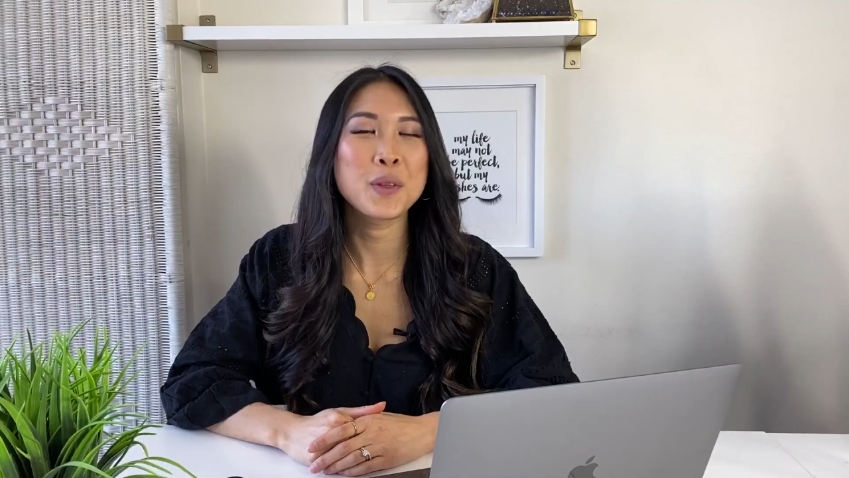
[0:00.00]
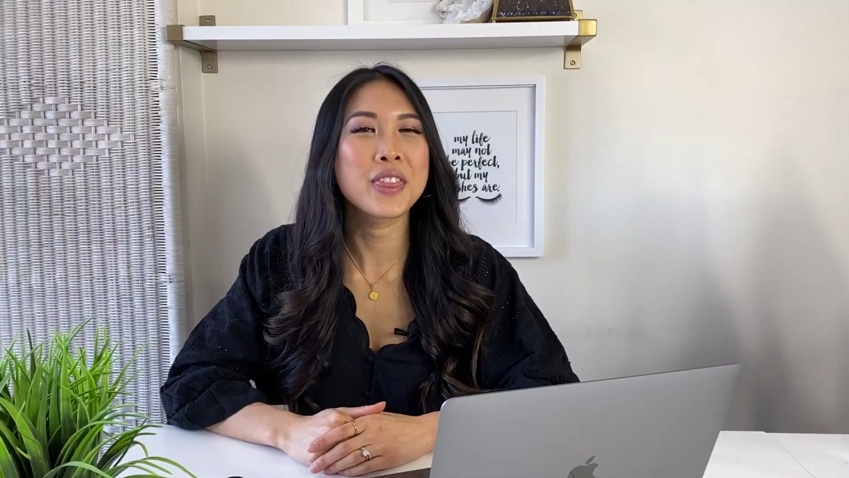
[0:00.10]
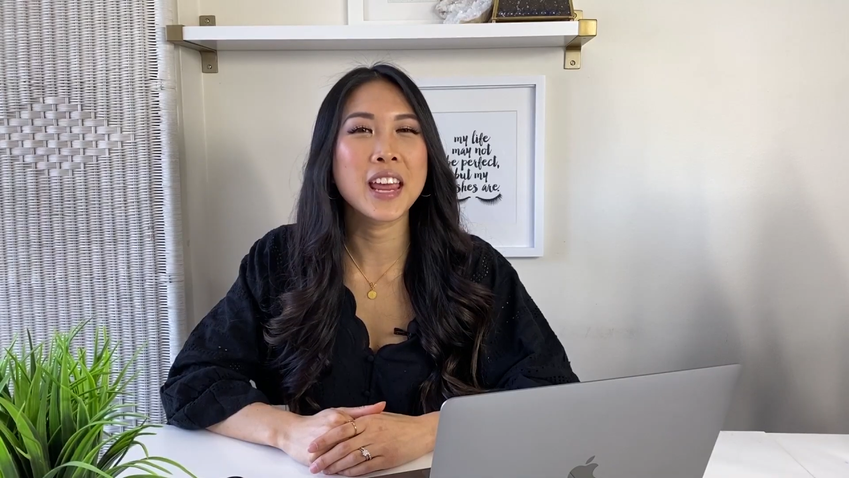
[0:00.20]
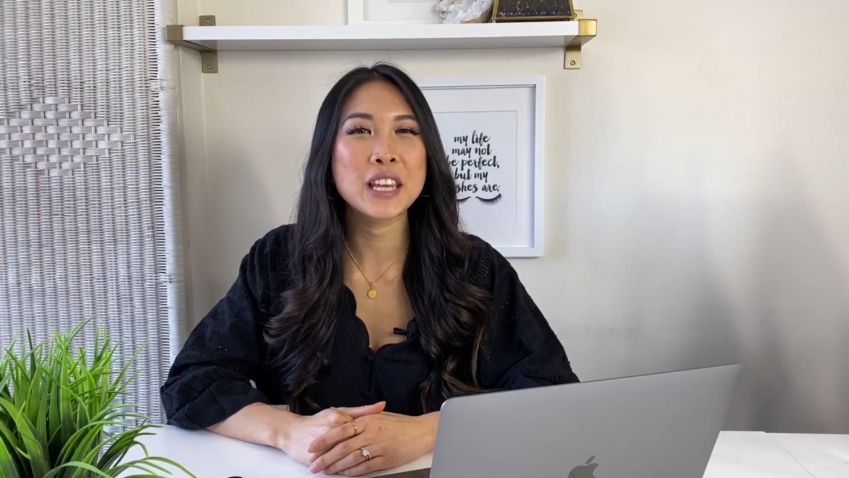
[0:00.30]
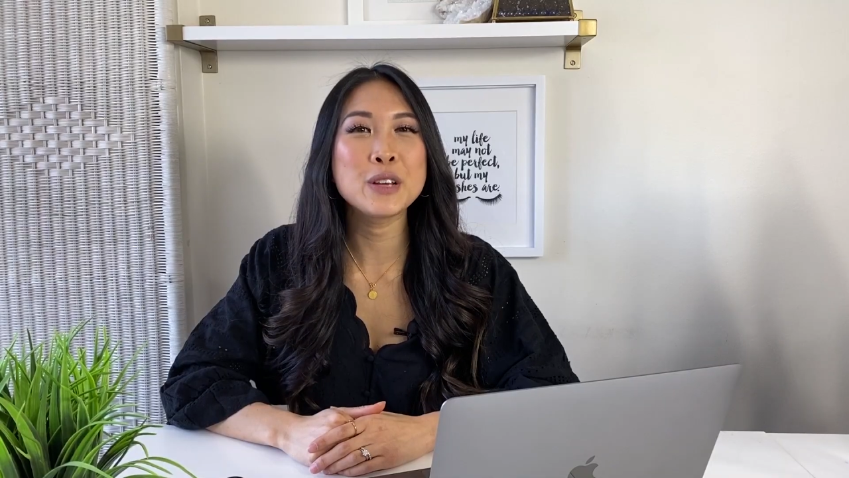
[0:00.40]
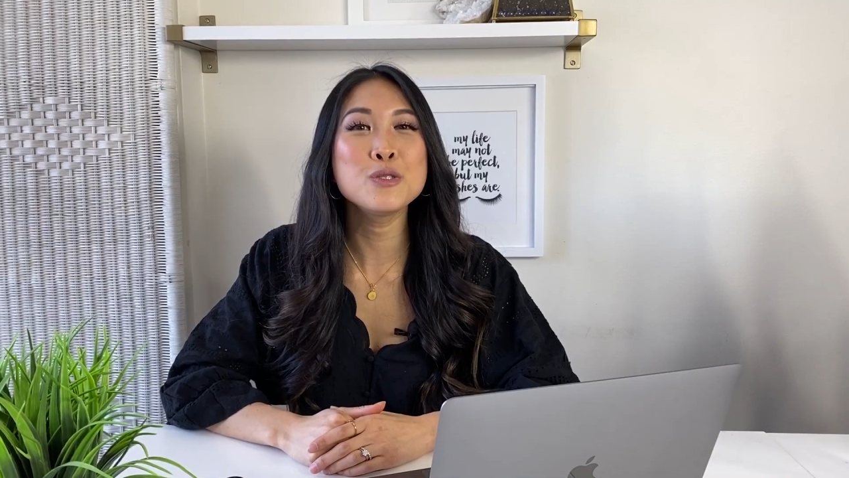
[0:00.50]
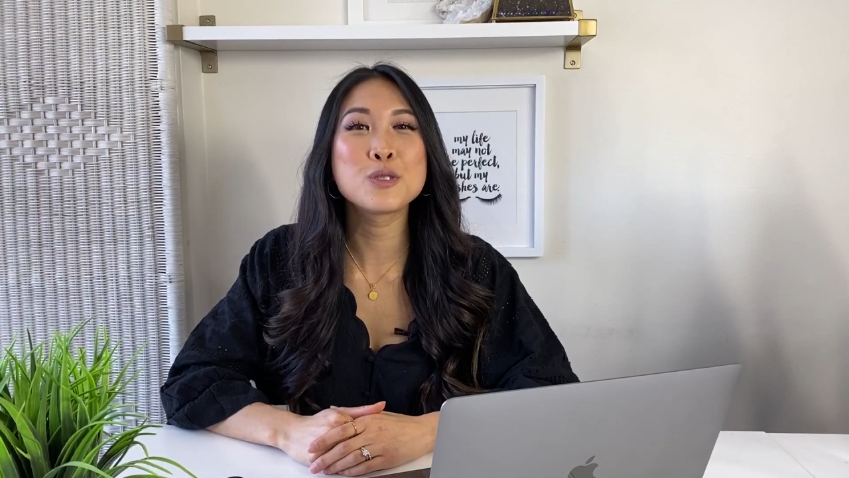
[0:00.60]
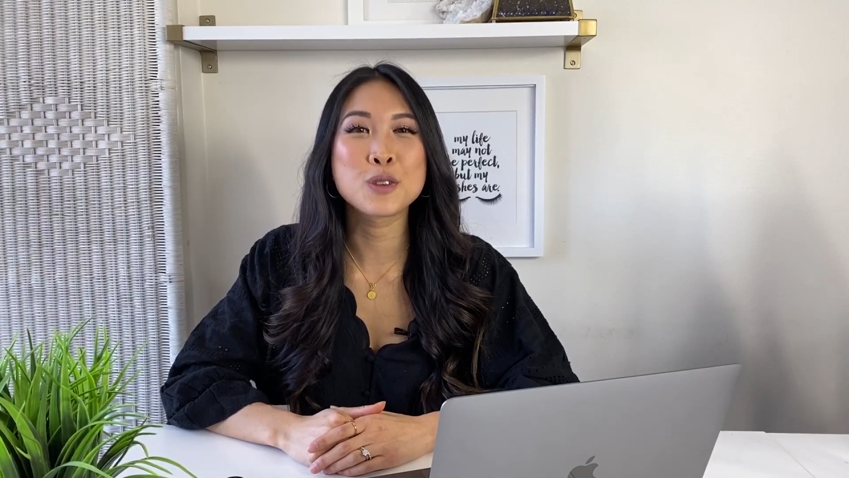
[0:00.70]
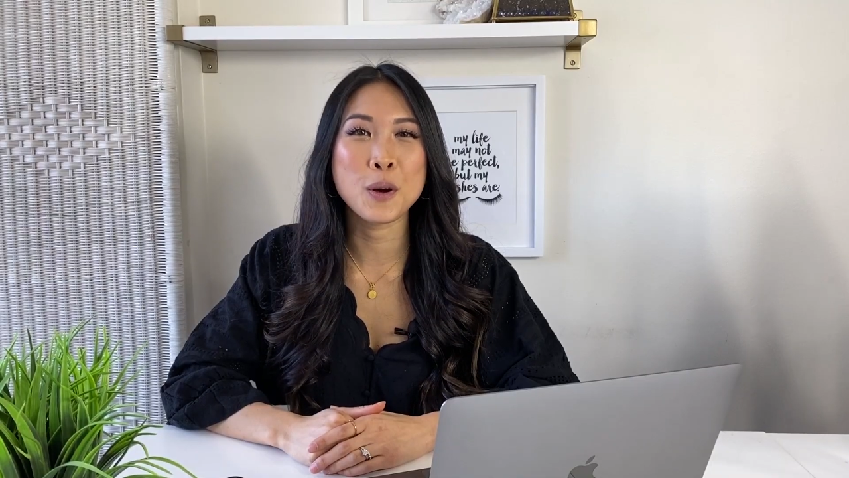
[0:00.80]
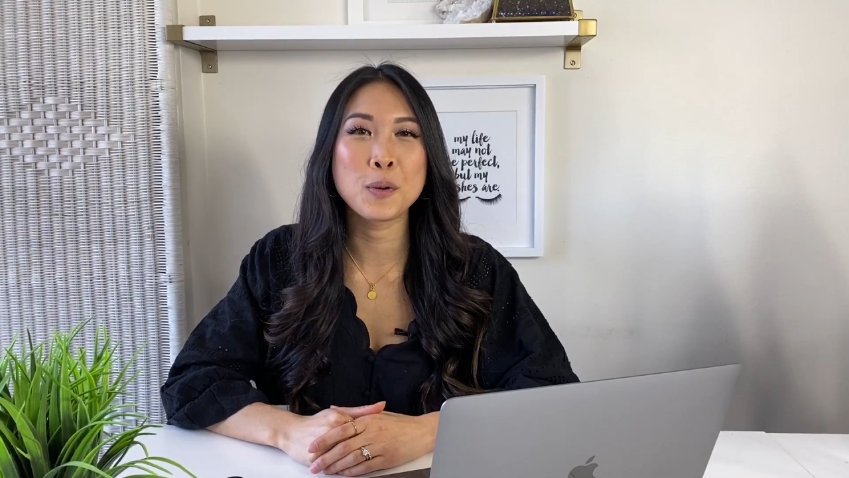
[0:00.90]
Thank you
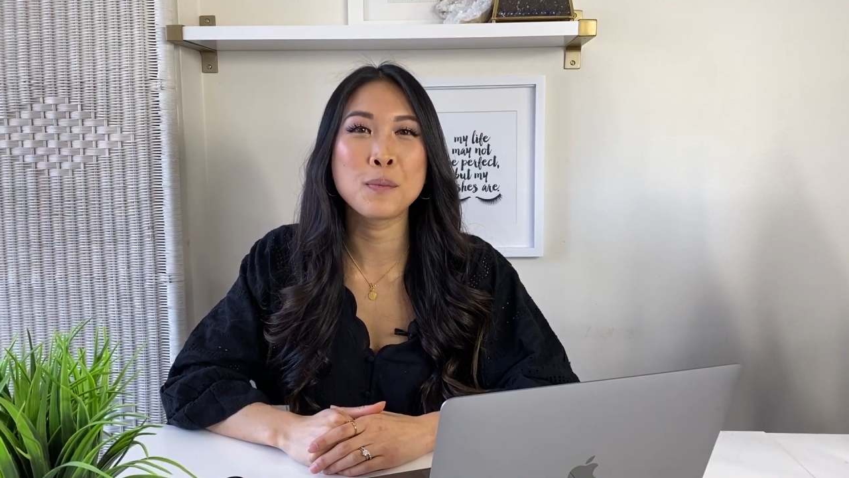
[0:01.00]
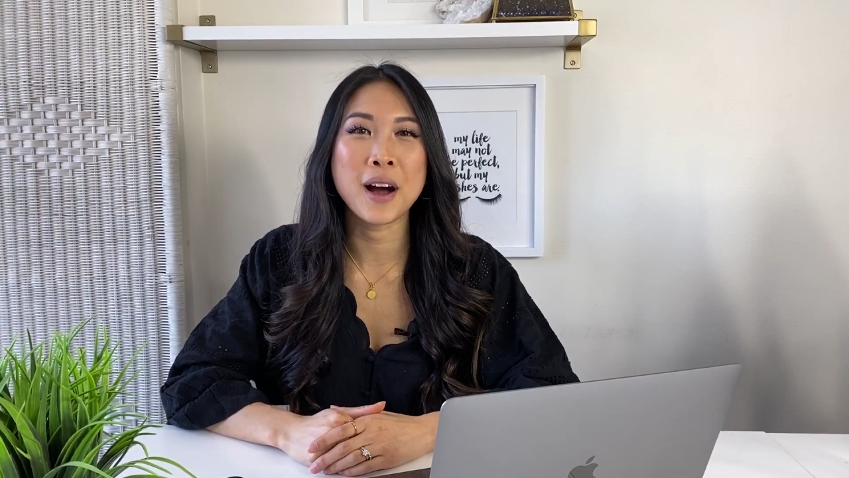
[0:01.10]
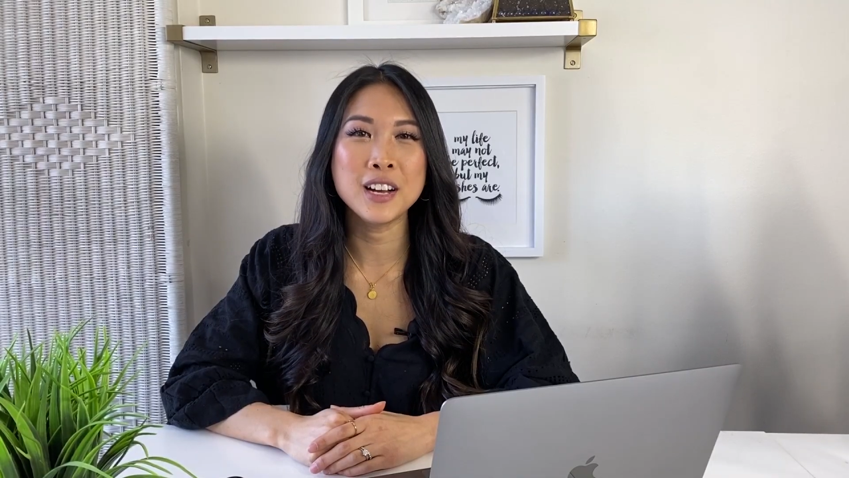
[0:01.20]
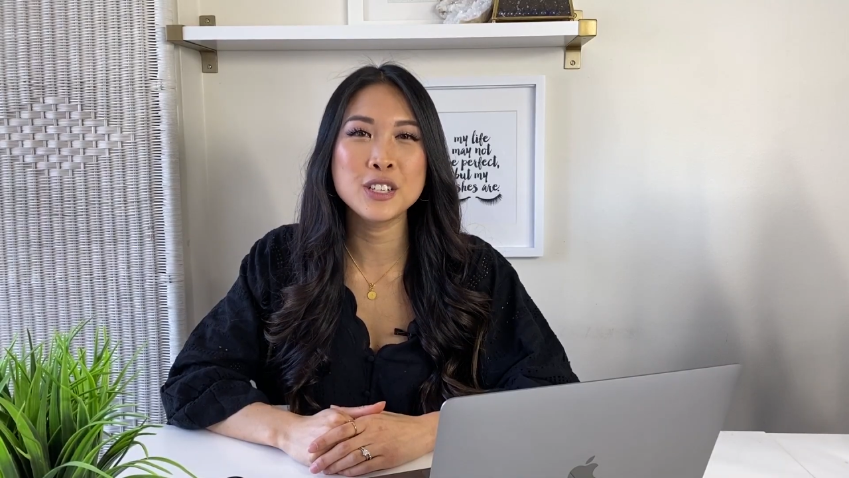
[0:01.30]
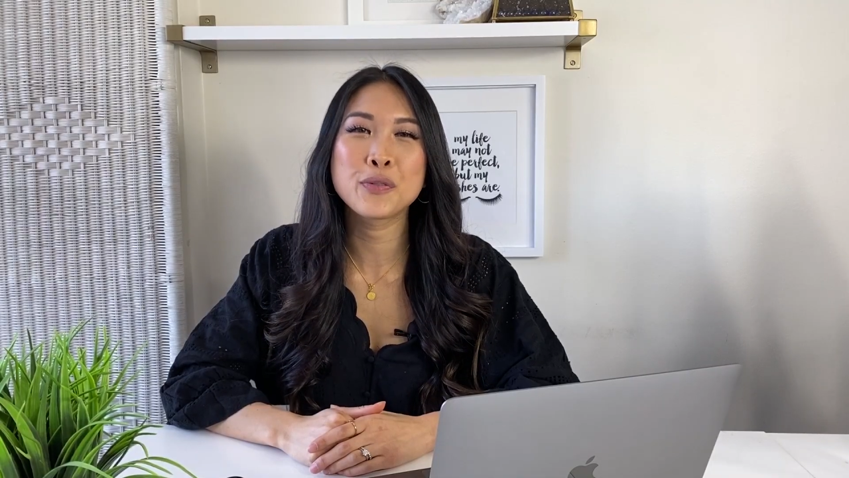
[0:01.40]
so much